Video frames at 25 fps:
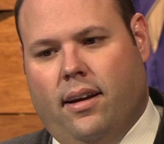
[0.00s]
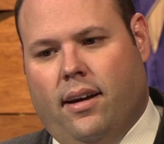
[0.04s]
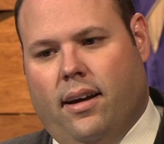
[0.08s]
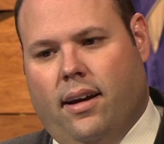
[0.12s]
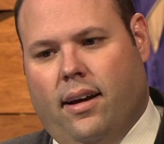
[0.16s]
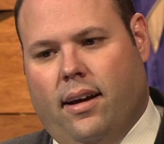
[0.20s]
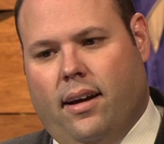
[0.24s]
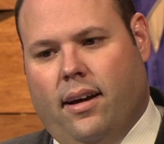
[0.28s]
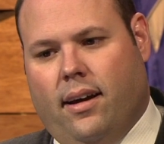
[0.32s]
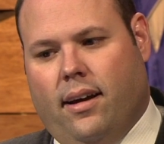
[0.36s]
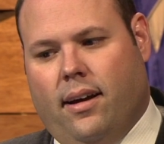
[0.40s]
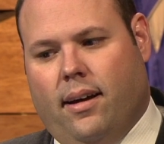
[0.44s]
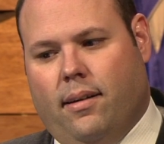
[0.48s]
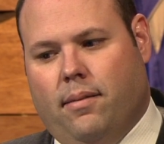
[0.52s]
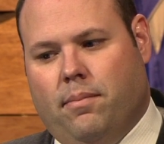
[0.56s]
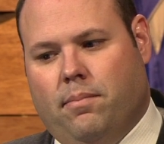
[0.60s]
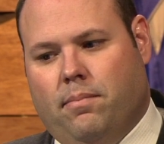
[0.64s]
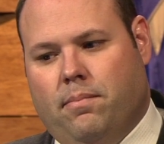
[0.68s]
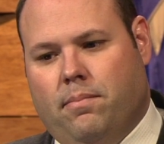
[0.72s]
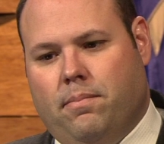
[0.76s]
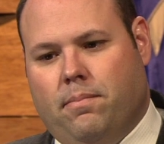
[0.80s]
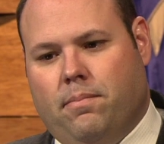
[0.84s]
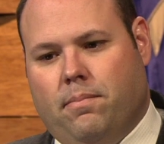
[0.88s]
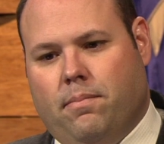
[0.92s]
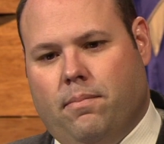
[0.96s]
Um,
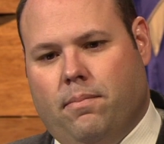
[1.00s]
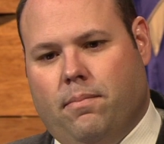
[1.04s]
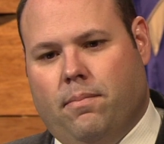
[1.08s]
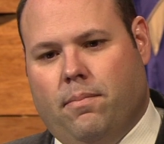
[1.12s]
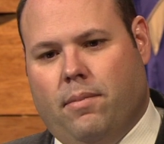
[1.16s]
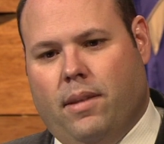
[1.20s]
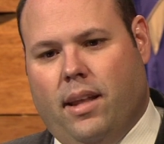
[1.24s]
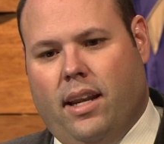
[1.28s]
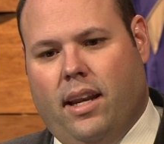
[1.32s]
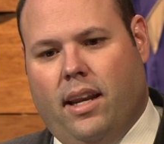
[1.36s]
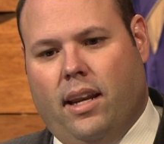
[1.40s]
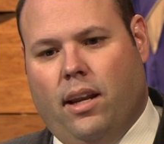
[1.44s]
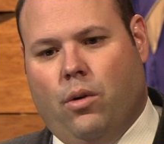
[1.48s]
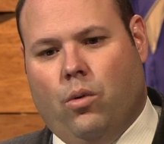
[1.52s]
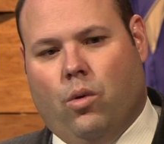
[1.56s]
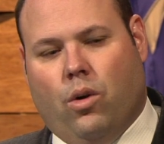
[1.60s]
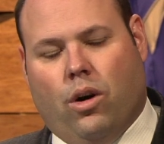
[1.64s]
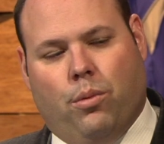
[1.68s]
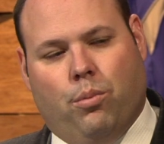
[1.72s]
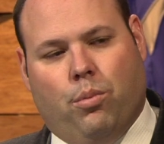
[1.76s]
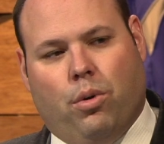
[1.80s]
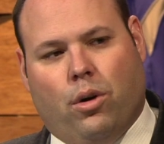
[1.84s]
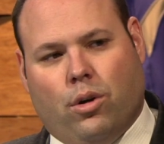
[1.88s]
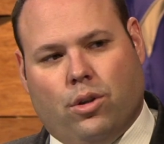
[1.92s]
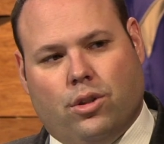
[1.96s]
that any
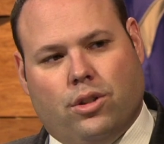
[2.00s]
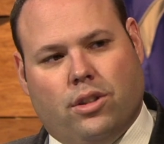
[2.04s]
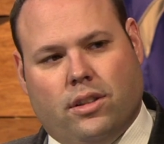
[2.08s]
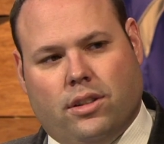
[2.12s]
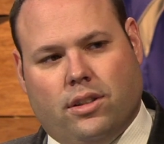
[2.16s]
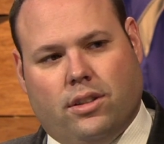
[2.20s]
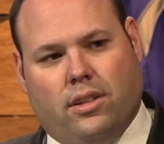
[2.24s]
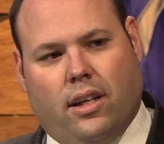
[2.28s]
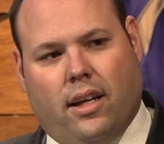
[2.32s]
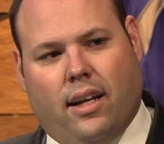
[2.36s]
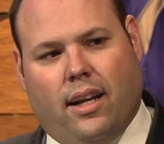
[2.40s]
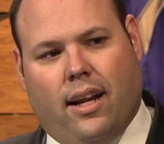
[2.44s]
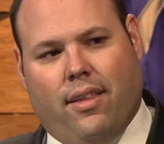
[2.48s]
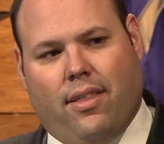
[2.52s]
one person has done.